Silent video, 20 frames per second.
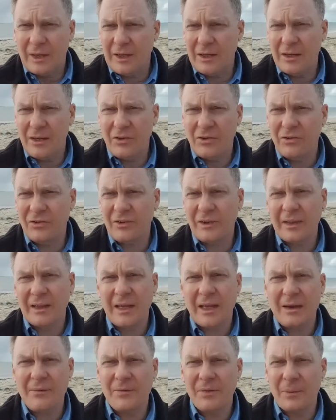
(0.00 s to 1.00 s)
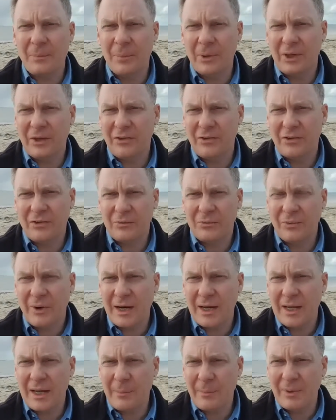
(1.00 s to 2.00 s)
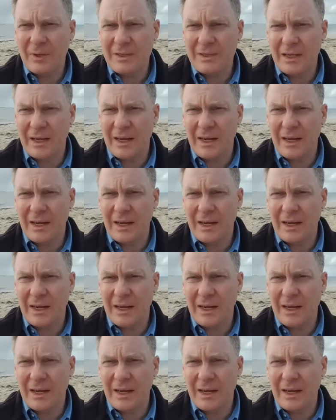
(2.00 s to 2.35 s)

and he used to love the beach, running up and